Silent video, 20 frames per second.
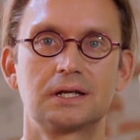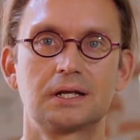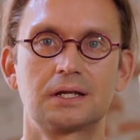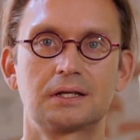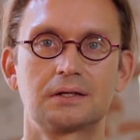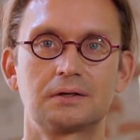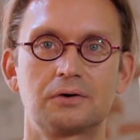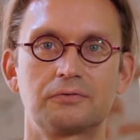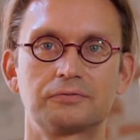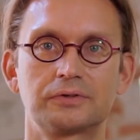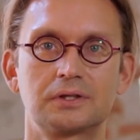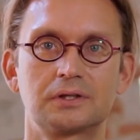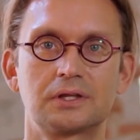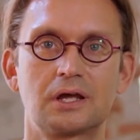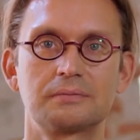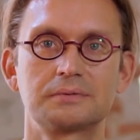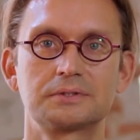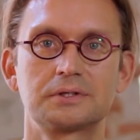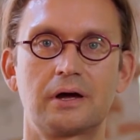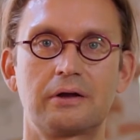
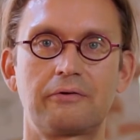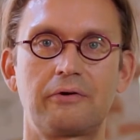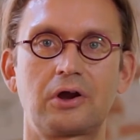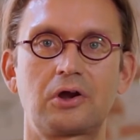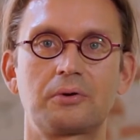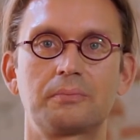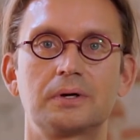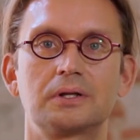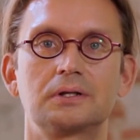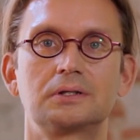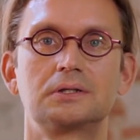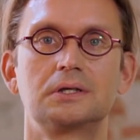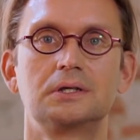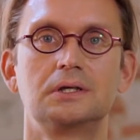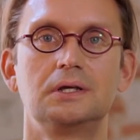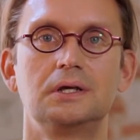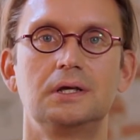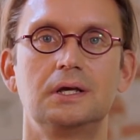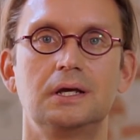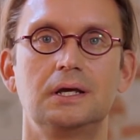oftentimes I recommend
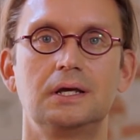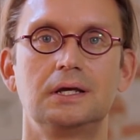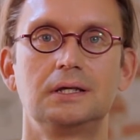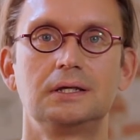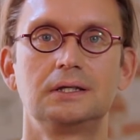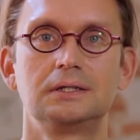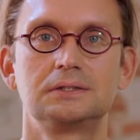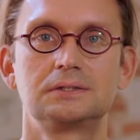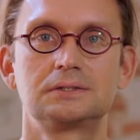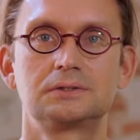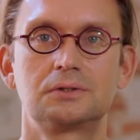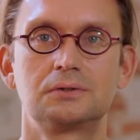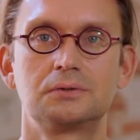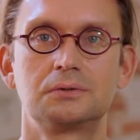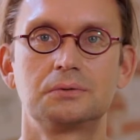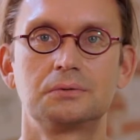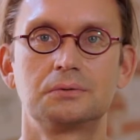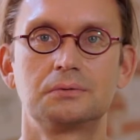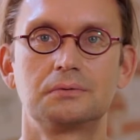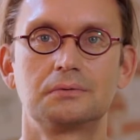is
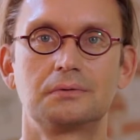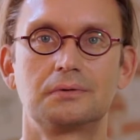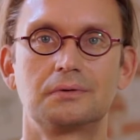to